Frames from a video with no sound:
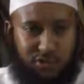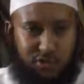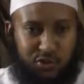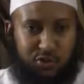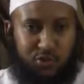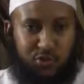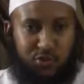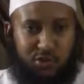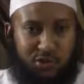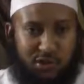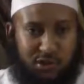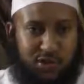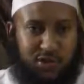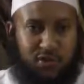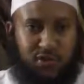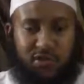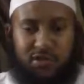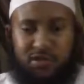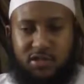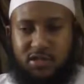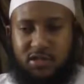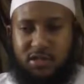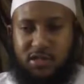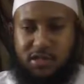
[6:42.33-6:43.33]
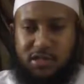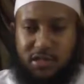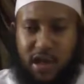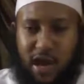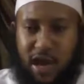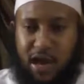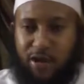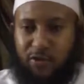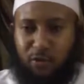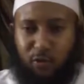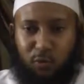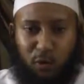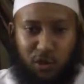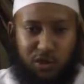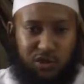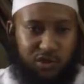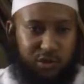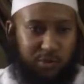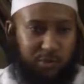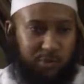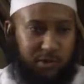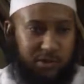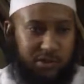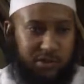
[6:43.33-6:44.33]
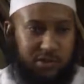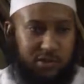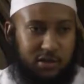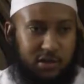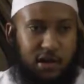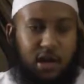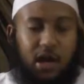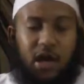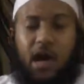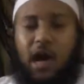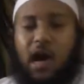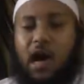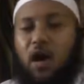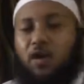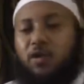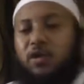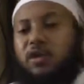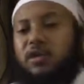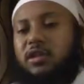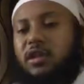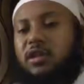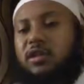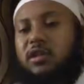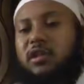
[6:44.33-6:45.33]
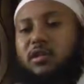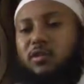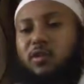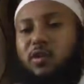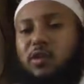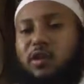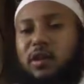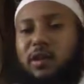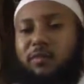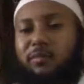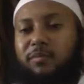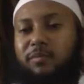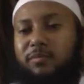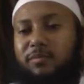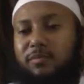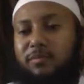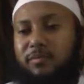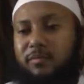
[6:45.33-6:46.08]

Jews, Christians, idol worshippers. How did they deal with them?